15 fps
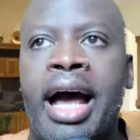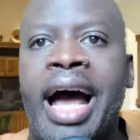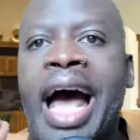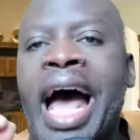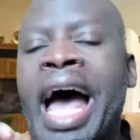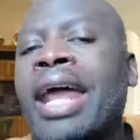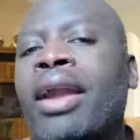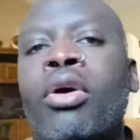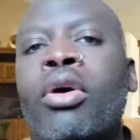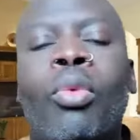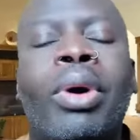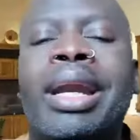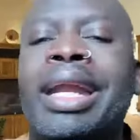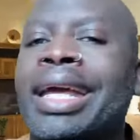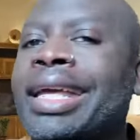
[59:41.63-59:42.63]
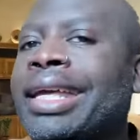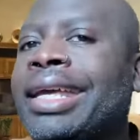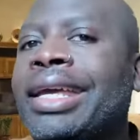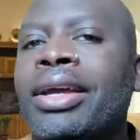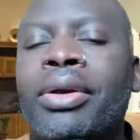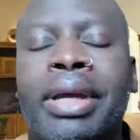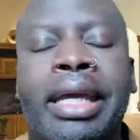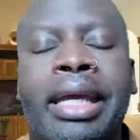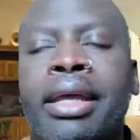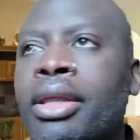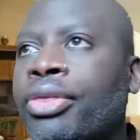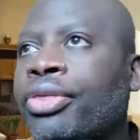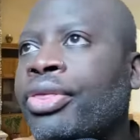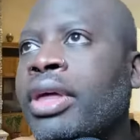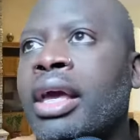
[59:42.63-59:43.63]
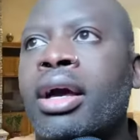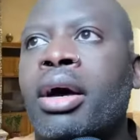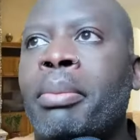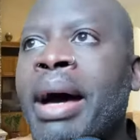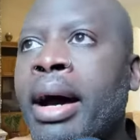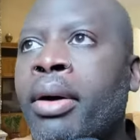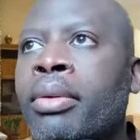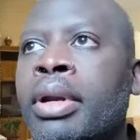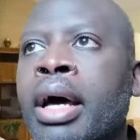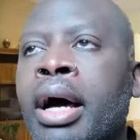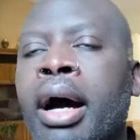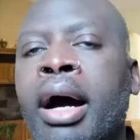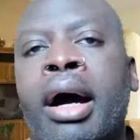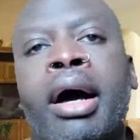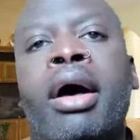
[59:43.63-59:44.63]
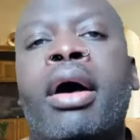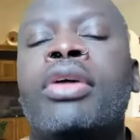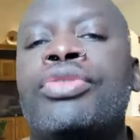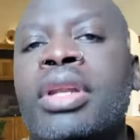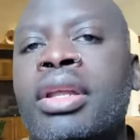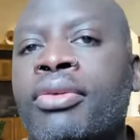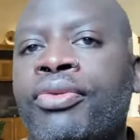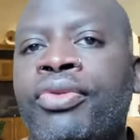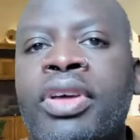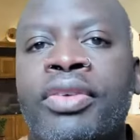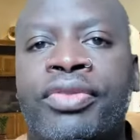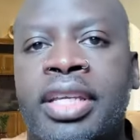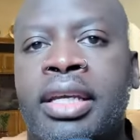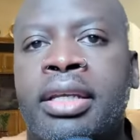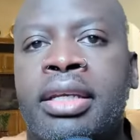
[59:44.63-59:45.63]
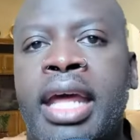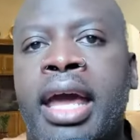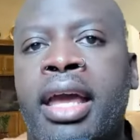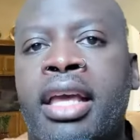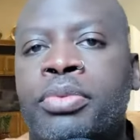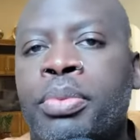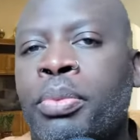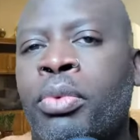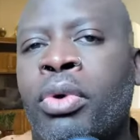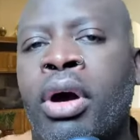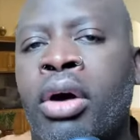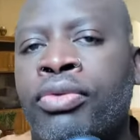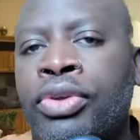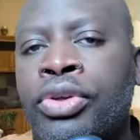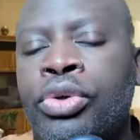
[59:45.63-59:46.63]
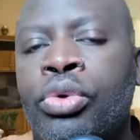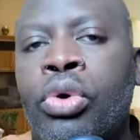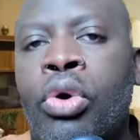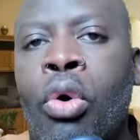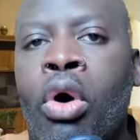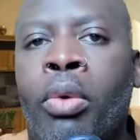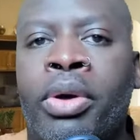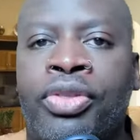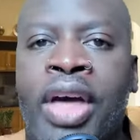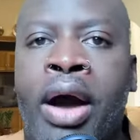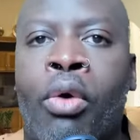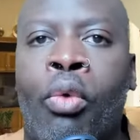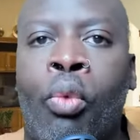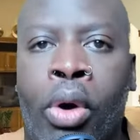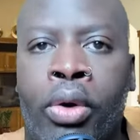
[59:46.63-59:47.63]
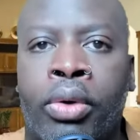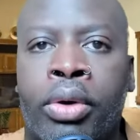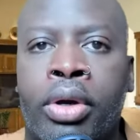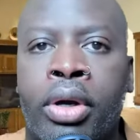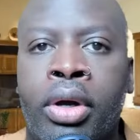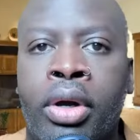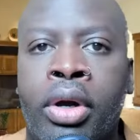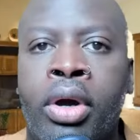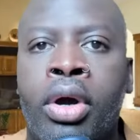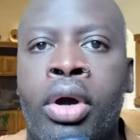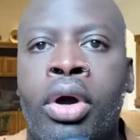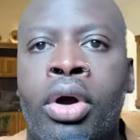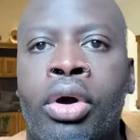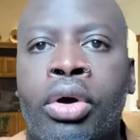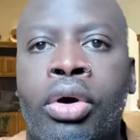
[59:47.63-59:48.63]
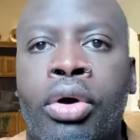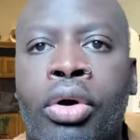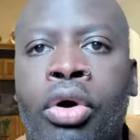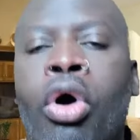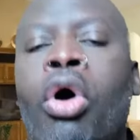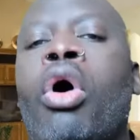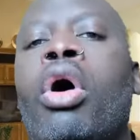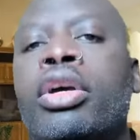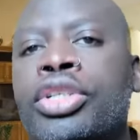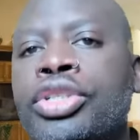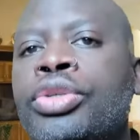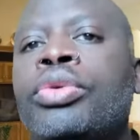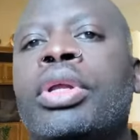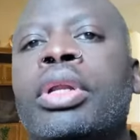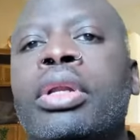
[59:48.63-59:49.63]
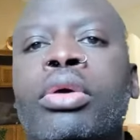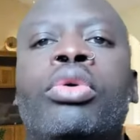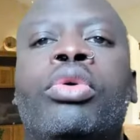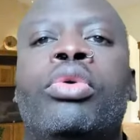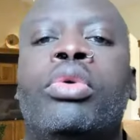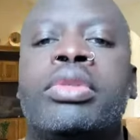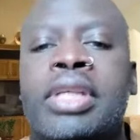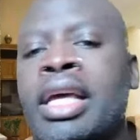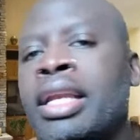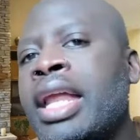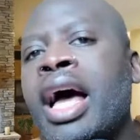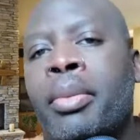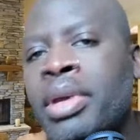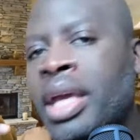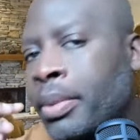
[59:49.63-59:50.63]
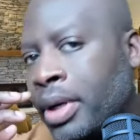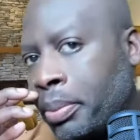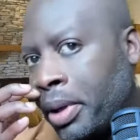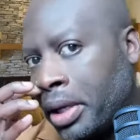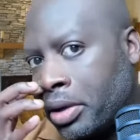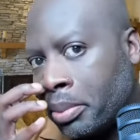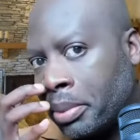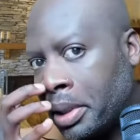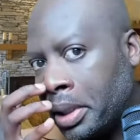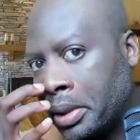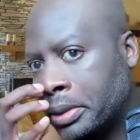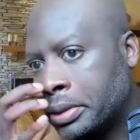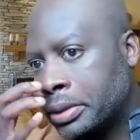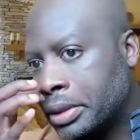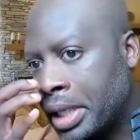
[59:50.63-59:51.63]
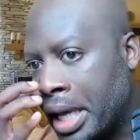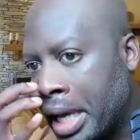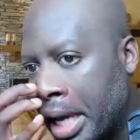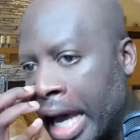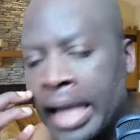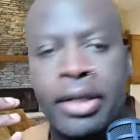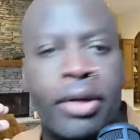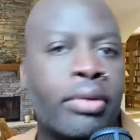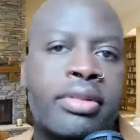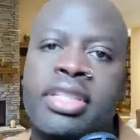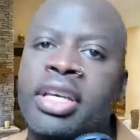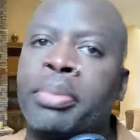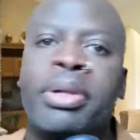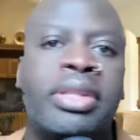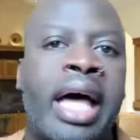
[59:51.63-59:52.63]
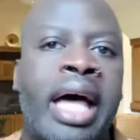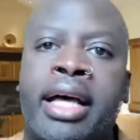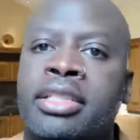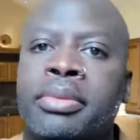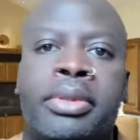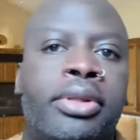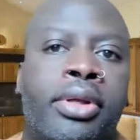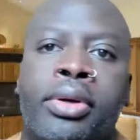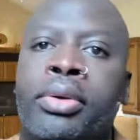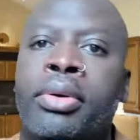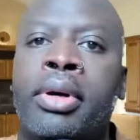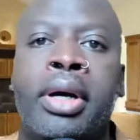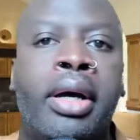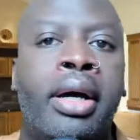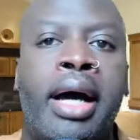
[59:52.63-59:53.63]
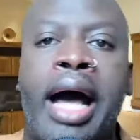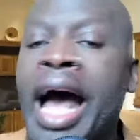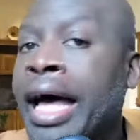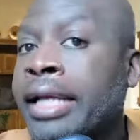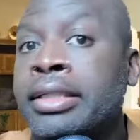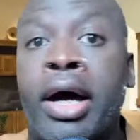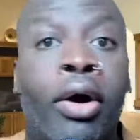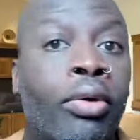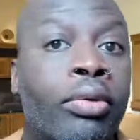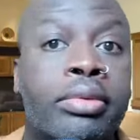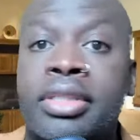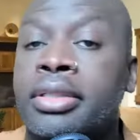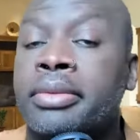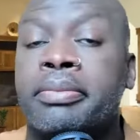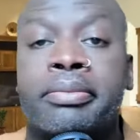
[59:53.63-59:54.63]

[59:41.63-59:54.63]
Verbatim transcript: I don't want to hear anything about one hundred fifteen days of you going without work caused you to lose and not be able to pay your bills. I don't sympathize with you. I don't.